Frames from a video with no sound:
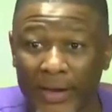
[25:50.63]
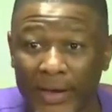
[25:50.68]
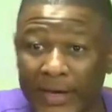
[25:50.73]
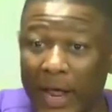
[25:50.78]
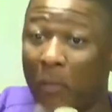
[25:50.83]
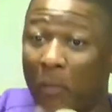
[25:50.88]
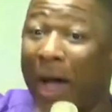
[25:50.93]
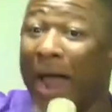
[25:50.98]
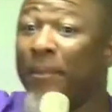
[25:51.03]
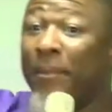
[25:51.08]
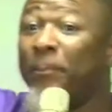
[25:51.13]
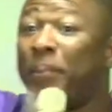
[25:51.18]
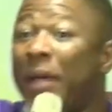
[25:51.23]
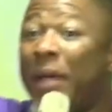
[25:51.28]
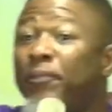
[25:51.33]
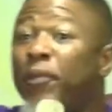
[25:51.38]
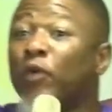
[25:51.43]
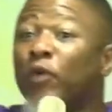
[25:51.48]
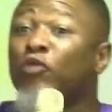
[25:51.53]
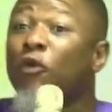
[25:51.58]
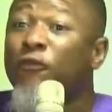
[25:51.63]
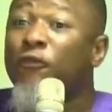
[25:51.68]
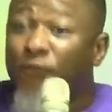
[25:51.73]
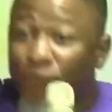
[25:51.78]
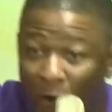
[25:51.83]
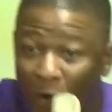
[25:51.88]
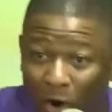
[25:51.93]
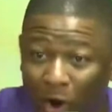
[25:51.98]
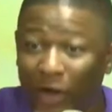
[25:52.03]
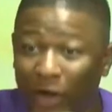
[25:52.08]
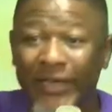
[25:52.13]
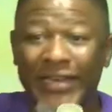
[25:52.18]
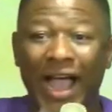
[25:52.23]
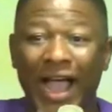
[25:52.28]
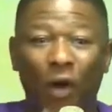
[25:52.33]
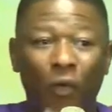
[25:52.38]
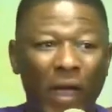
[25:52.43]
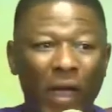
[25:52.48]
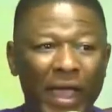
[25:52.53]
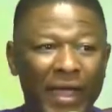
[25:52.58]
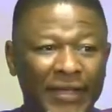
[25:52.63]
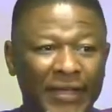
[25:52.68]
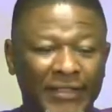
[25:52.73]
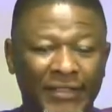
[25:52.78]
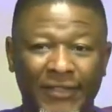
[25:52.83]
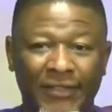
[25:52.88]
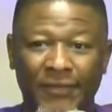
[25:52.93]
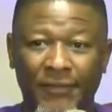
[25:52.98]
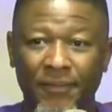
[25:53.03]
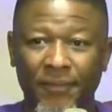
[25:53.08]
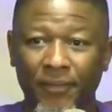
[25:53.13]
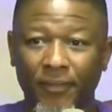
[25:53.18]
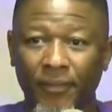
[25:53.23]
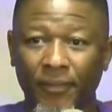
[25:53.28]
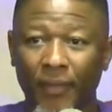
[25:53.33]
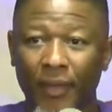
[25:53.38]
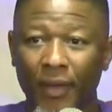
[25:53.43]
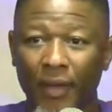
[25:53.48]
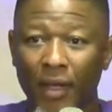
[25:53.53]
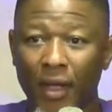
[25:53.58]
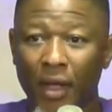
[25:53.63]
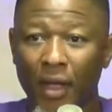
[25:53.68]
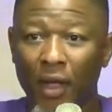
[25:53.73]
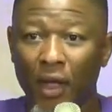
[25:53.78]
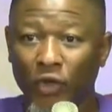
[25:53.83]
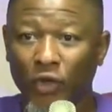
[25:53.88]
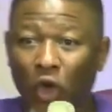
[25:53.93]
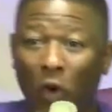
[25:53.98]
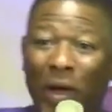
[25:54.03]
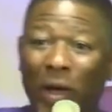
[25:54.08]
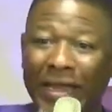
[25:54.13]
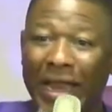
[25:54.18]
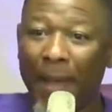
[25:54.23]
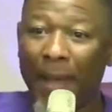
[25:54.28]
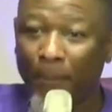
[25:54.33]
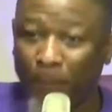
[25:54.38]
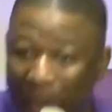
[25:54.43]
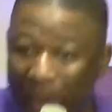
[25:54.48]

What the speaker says: They want people to follow their ways. So when they